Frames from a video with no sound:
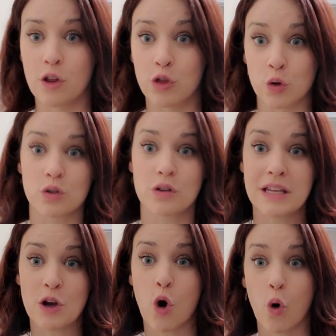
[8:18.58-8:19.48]
Those are
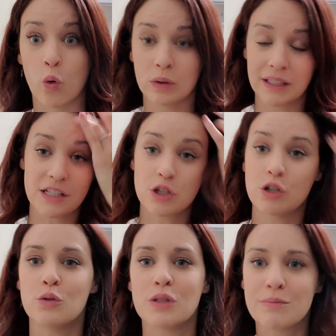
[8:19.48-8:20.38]
the only
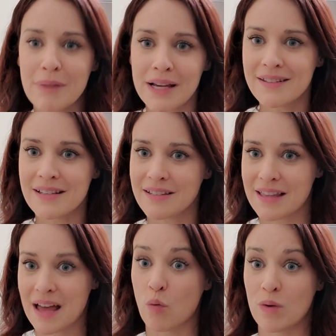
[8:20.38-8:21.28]
2 spaces
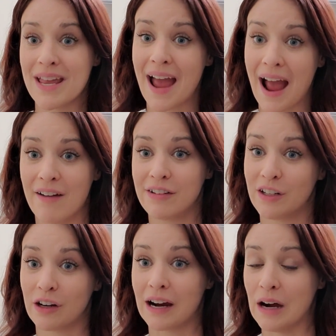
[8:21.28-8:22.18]
that we have in
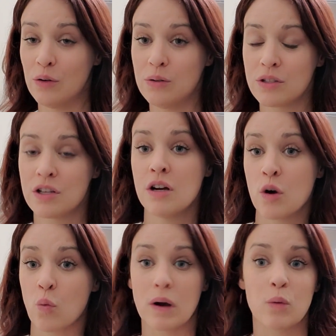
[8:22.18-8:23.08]
our house
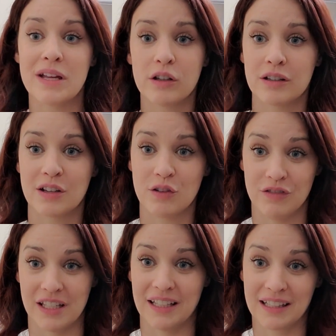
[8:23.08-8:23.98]
where we could
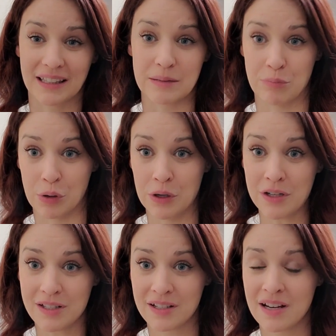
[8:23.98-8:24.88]
conveniently
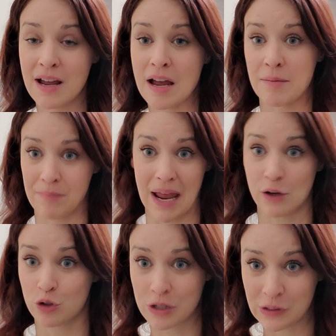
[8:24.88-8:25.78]
put
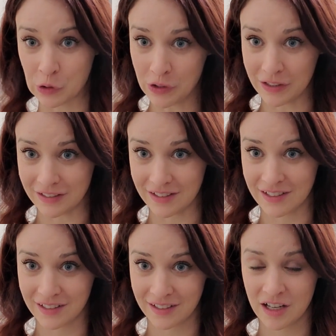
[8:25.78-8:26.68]
pantry goods.
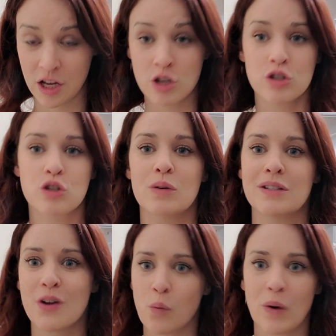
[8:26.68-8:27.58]
So it's
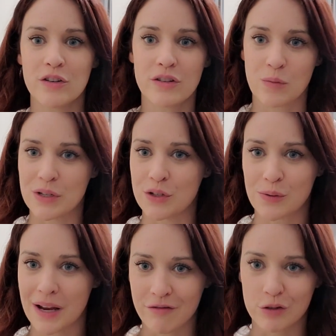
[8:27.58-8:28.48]
no wonder that we don't
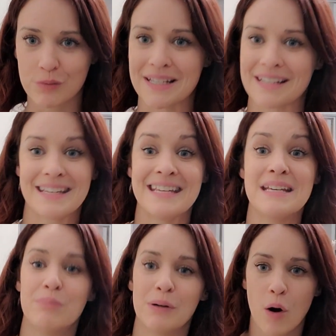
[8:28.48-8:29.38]
have room to
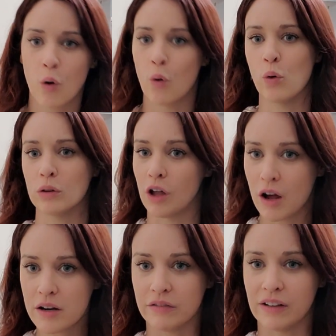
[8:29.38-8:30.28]
keep a whole lot
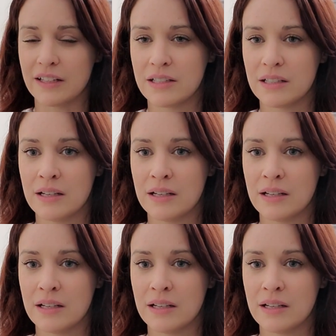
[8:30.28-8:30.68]
of it.